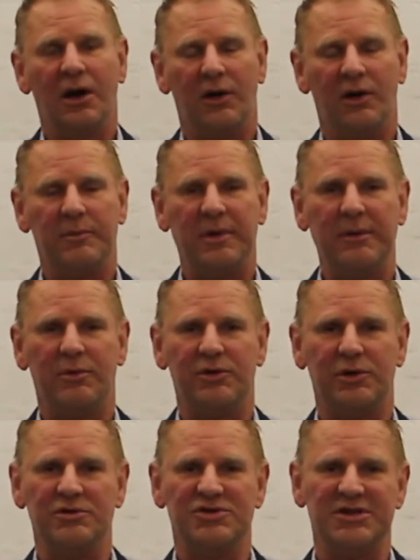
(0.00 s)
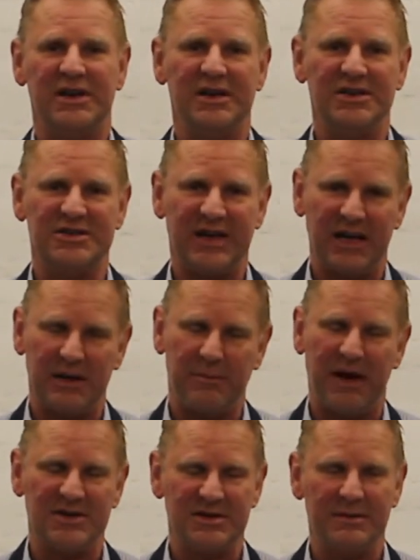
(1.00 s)
A lot of people do seeds, get the
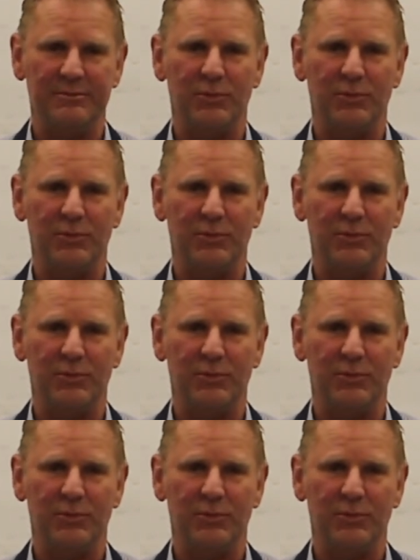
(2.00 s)
pestle and